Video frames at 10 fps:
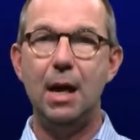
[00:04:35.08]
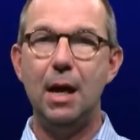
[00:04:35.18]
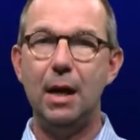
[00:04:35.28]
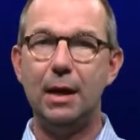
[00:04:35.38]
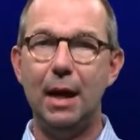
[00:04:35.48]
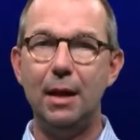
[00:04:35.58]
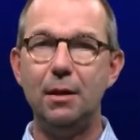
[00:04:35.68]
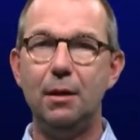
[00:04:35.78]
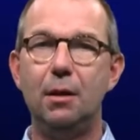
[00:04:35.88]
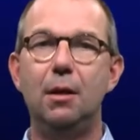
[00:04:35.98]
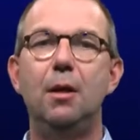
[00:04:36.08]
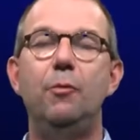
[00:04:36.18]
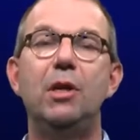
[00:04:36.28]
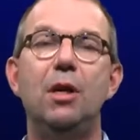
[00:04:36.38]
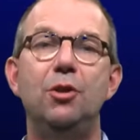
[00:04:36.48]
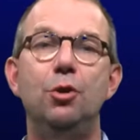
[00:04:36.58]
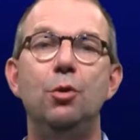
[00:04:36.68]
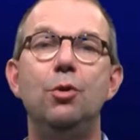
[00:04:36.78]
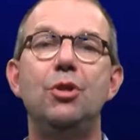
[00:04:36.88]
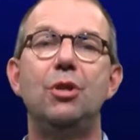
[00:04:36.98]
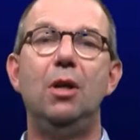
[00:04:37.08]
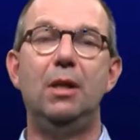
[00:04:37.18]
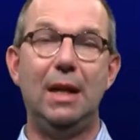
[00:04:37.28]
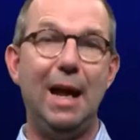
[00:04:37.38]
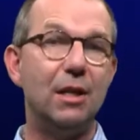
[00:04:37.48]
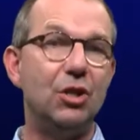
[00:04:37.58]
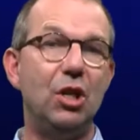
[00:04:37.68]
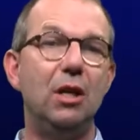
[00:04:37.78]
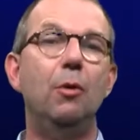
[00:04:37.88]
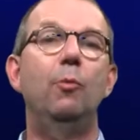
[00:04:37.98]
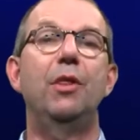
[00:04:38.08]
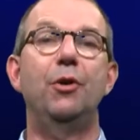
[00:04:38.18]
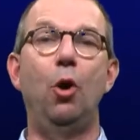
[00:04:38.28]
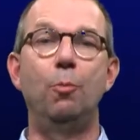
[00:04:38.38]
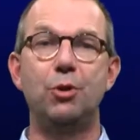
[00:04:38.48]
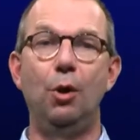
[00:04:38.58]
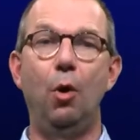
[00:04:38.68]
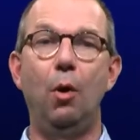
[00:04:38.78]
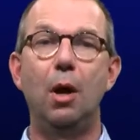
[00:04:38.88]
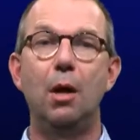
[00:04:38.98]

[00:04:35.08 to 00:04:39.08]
Again, we can use an analogy with Ohm's law